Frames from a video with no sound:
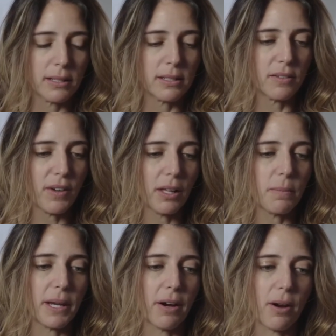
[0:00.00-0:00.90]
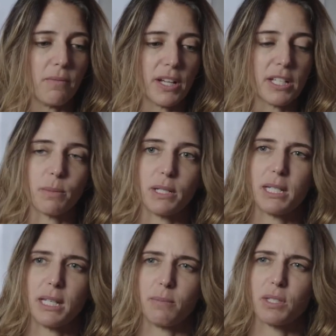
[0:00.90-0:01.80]
developing our investment
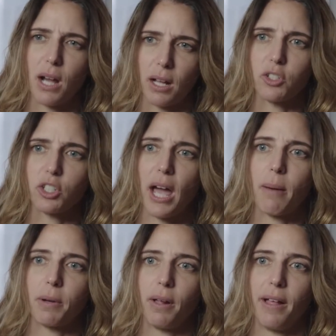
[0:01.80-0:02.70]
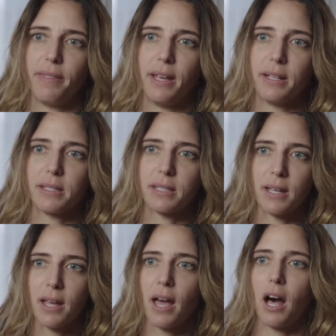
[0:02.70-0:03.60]
team's knowledge capital on this,
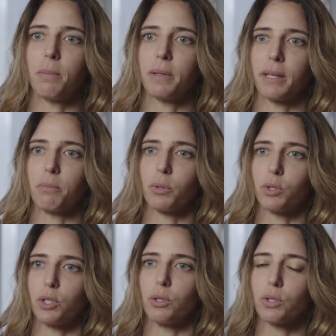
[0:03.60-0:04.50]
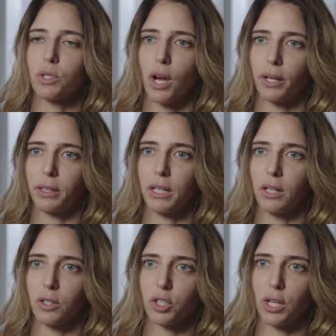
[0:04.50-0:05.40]
helping them produce thought
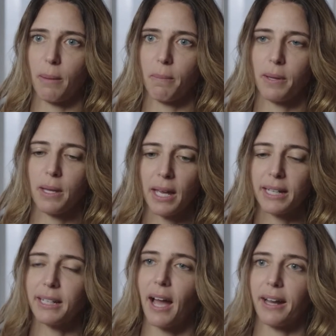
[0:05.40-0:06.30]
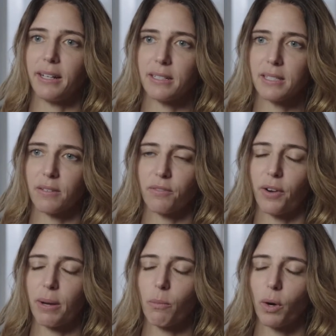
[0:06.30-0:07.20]
leadership and guidance and
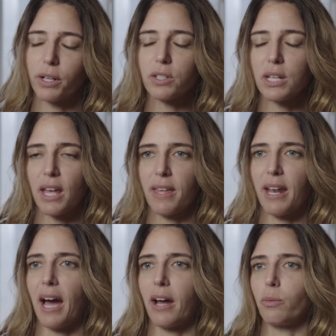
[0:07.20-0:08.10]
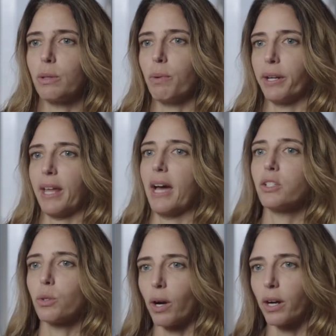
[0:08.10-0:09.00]
frameworks, and then how do we bring that
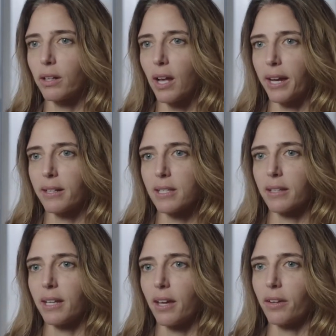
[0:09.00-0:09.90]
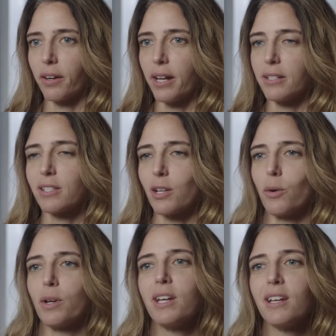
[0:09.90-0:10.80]
to our clients on the other end?
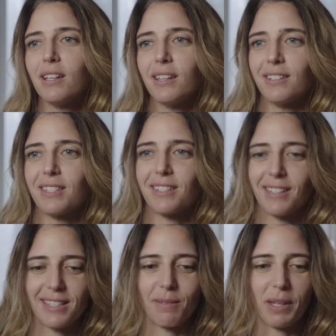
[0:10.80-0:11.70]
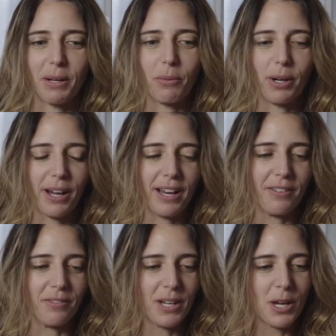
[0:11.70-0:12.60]
So that's that's something we're kind
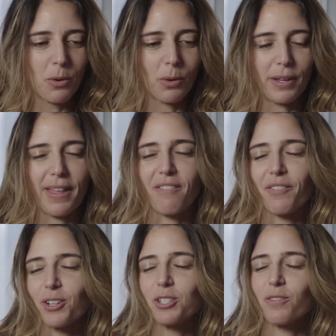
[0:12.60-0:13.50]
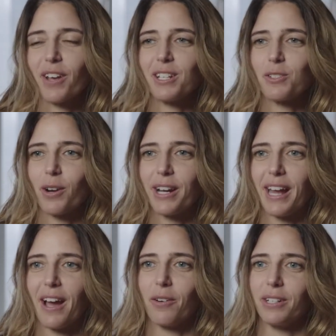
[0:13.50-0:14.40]
of we're in that first phase right
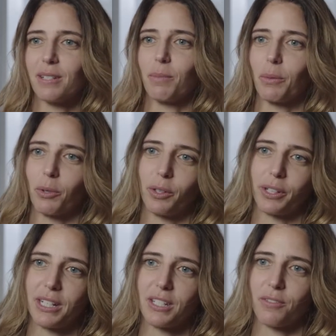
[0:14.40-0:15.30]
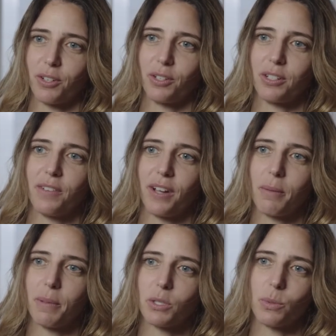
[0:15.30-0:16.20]
now and something we're looking to further
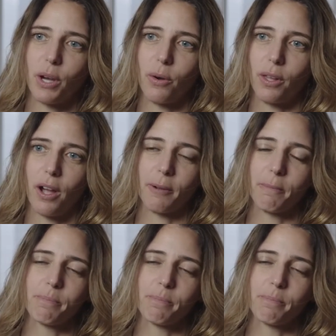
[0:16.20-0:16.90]
develop as we go along.